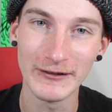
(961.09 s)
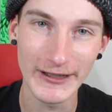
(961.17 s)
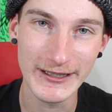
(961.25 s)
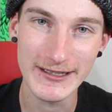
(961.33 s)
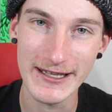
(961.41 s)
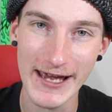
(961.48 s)

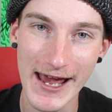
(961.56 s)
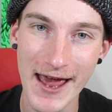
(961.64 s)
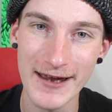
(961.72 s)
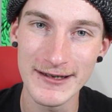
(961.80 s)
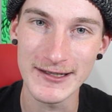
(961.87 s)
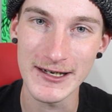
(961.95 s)
Link to
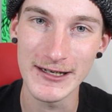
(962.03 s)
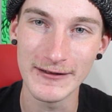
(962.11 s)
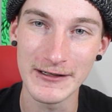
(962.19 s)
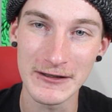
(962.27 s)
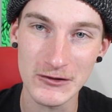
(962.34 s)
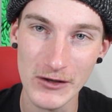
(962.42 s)
that is in
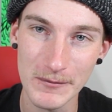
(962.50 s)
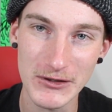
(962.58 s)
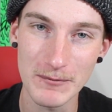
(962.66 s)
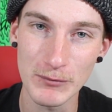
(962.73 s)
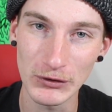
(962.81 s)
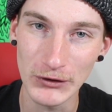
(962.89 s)
the
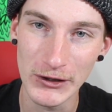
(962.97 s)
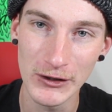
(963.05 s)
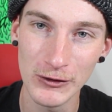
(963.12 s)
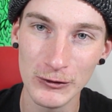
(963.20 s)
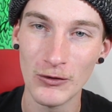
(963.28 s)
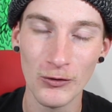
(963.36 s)
description
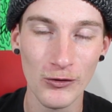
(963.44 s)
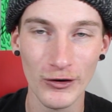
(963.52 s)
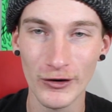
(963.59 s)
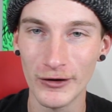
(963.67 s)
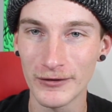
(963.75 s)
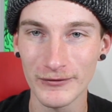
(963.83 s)
below.
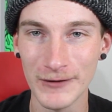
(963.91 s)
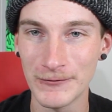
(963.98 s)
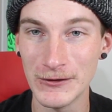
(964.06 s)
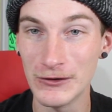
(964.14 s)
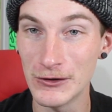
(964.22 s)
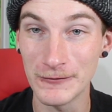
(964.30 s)
Or if
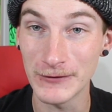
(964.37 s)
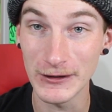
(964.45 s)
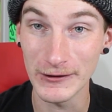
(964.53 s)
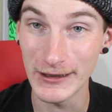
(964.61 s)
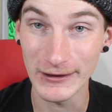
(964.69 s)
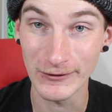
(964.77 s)
you don't
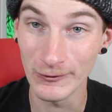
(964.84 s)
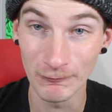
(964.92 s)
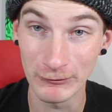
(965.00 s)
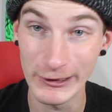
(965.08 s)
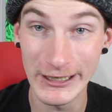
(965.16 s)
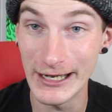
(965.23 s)
feel like
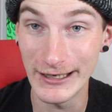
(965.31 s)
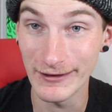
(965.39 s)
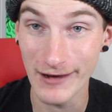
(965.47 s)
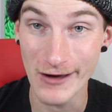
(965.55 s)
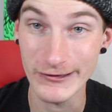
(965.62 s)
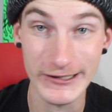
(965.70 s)
reading,
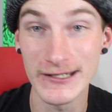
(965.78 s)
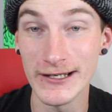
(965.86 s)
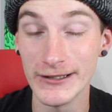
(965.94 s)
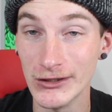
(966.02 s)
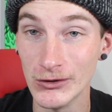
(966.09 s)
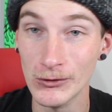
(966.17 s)
I'll just
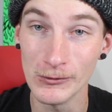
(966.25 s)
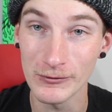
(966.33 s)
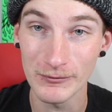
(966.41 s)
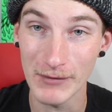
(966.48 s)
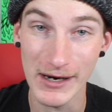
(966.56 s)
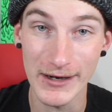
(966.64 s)
tell you.
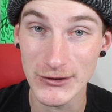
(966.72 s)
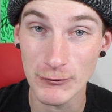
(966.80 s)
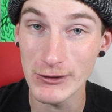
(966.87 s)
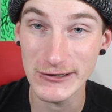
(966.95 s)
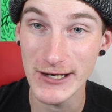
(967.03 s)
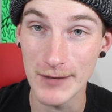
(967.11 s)
My
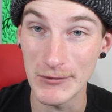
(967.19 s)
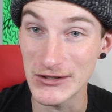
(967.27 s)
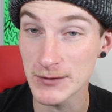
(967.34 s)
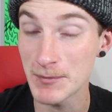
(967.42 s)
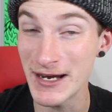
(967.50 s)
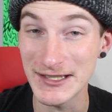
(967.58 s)
Twitch name is
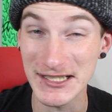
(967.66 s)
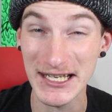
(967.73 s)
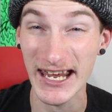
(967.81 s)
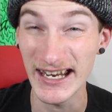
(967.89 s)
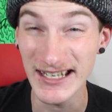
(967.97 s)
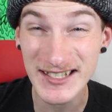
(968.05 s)
Space
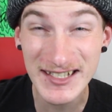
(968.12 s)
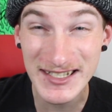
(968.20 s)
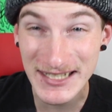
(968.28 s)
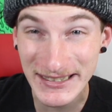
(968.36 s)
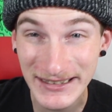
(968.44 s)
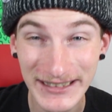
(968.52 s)

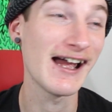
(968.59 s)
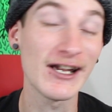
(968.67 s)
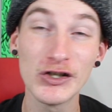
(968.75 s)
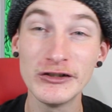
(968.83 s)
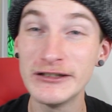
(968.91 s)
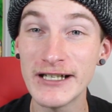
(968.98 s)
Cased. I
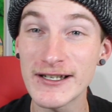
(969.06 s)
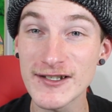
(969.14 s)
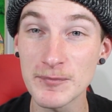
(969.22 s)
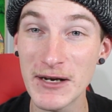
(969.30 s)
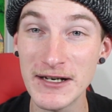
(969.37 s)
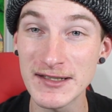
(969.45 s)
couldn't get
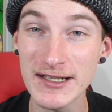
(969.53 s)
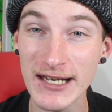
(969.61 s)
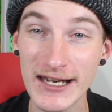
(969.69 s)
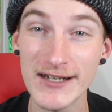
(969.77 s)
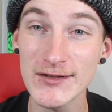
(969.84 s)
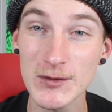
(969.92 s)
Space
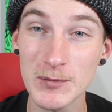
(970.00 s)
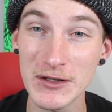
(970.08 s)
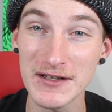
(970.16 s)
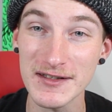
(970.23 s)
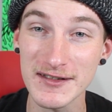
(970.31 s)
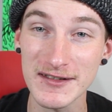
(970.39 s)
Case
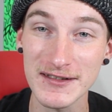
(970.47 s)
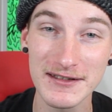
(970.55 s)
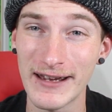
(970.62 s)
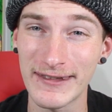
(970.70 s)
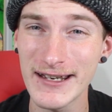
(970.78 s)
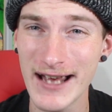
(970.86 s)
because
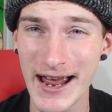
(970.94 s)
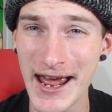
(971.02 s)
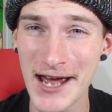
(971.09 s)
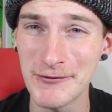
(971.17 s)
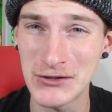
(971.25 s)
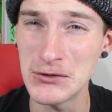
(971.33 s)
I think I
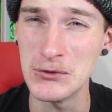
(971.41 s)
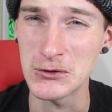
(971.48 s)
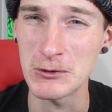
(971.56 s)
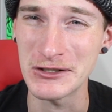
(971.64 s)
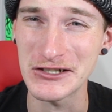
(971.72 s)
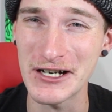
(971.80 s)
have 2
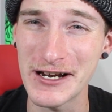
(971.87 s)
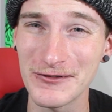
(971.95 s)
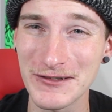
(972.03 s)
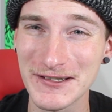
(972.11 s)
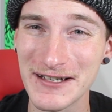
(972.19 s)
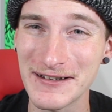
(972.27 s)
Twitch
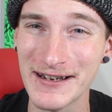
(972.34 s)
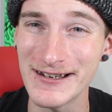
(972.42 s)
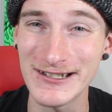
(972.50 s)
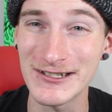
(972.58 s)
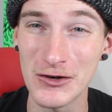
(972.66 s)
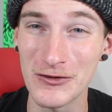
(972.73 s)
channels and I
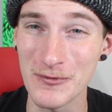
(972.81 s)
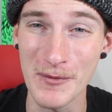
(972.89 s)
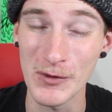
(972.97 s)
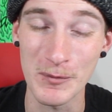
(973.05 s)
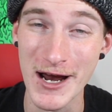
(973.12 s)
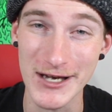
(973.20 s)
just don't
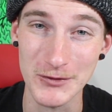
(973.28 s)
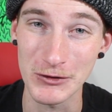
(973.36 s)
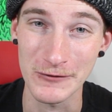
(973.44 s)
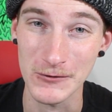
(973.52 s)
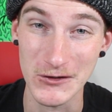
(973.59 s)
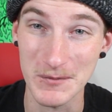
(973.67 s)
remember the
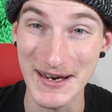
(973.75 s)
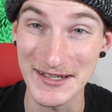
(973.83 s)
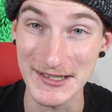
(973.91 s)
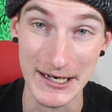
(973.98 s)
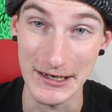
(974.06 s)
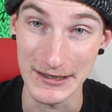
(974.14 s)
password for
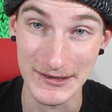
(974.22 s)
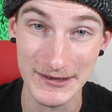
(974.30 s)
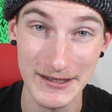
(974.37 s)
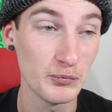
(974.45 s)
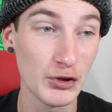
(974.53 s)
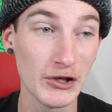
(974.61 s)
Space
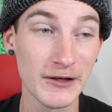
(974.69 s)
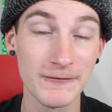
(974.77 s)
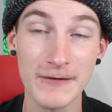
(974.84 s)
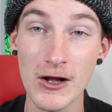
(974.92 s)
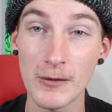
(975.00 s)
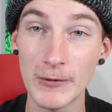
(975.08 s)
Case. But
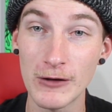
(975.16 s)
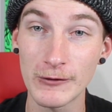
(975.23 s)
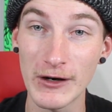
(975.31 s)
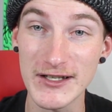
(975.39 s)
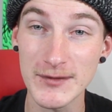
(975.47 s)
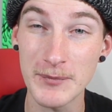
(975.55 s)
follow me
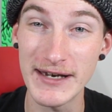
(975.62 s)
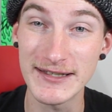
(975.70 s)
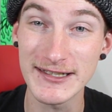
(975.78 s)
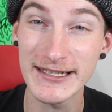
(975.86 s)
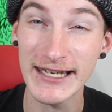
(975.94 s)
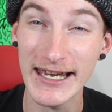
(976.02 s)
over at
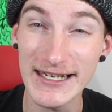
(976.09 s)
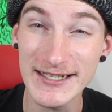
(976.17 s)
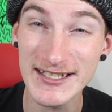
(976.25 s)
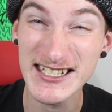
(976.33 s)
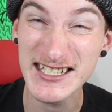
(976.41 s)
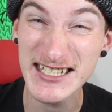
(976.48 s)
Space
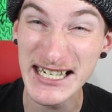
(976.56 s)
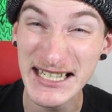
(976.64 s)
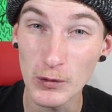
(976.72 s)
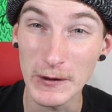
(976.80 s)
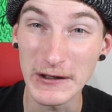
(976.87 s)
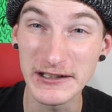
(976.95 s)
Cased
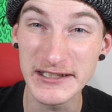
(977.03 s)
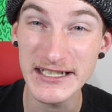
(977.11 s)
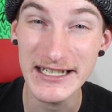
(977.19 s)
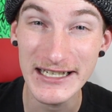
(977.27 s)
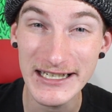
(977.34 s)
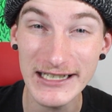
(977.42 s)
with a
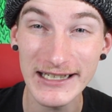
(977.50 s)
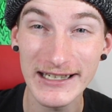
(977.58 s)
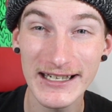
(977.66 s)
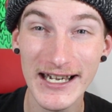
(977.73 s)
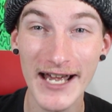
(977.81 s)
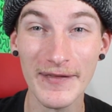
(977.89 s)
D
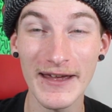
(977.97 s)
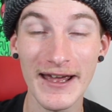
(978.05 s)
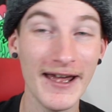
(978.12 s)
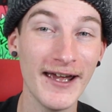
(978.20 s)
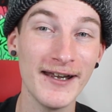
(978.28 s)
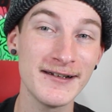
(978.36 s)
at the
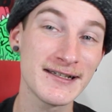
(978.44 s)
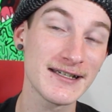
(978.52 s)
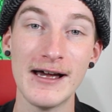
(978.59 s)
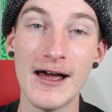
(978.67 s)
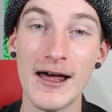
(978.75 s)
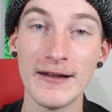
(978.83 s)
end.
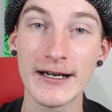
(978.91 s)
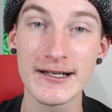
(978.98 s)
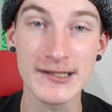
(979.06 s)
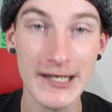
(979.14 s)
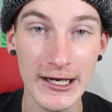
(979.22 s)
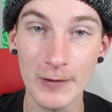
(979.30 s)
Like I
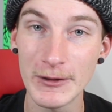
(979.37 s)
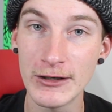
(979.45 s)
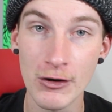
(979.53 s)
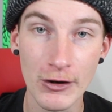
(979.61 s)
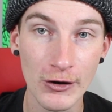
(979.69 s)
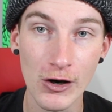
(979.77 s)
said, I'll be
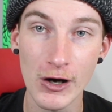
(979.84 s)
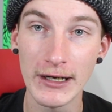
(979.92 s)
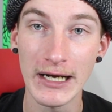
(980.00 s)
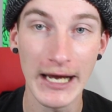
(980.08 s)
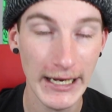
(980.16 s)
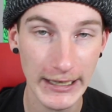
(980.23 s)
going
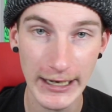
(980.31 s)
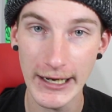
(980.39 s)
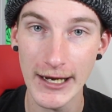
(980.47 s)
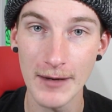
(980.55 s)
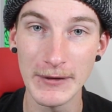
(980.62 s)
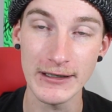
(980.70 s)
on 8
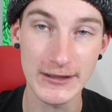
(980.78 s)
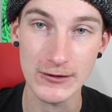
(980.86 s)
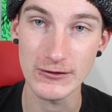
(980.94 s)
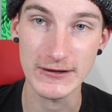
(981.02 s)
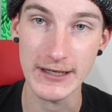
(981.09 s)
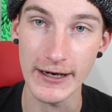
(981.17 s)
a.m.
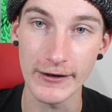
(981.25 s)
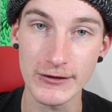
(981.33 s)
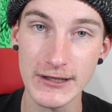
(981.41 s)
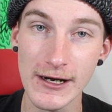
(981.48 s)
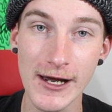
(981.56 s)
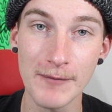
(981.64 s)
Eastern Standard
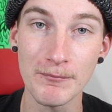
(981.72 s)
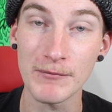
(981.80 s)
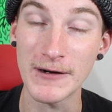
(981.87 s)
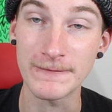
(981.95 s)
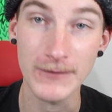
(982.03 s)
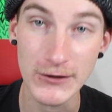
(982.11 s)
Time.
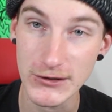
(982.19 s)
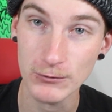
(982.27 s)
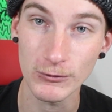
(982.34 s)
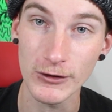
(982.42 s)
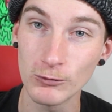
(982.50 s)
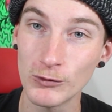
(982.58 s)
My first
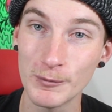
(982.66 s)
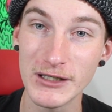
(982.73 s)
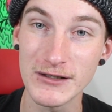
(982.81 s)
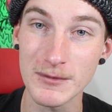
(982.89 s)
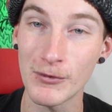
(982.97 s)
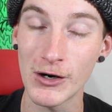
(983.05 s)
one will
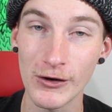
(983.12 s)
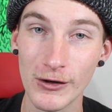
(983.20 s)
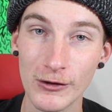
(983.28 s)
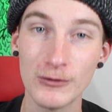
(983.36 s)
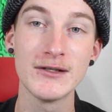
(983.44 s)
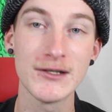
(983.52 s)
be
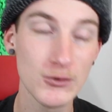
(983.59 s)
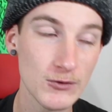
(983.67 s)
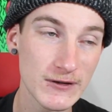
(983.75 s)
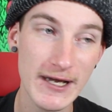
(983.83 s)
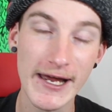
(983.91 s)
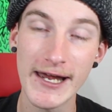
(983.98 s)
tomorrow,
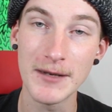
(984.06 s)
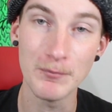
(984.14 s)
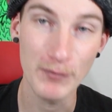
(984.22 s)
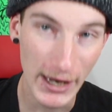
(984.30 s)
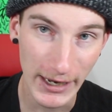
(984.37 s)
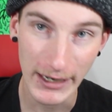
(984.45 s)
Tuesday,
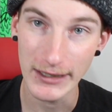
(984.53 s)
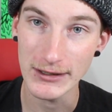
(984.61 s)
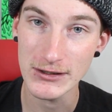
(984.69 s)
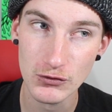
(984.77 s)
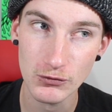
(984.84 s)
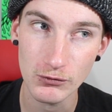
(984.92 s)

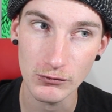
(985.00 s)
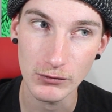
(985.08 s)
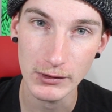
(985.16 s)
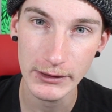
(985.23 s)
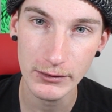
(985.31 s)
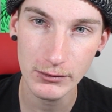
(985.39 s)
May
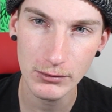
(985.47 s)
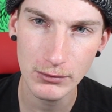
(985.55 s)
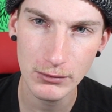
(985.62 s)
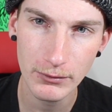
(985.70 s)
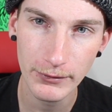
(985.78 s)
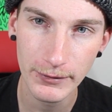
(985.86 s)

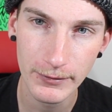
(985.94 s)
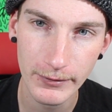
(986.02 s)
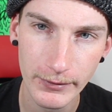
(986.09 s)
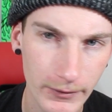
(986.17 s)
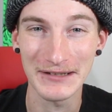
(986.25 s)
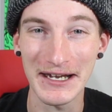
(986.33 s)
12th?
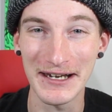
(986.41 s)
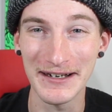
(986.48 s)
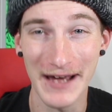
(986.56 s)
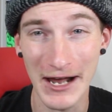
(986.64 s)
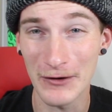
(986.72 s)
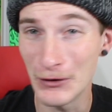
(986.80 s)
Okay,
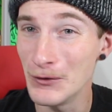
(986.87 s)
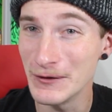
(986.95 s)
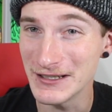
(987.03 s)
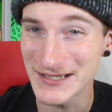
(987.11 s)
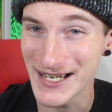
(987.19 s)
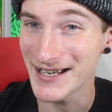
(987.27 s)
I don't know
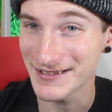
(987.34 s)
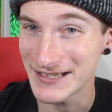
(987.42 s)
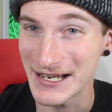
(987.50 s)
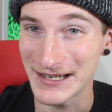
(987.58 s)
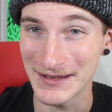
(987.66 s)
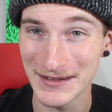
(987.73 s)
the exact
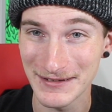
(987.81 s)
date.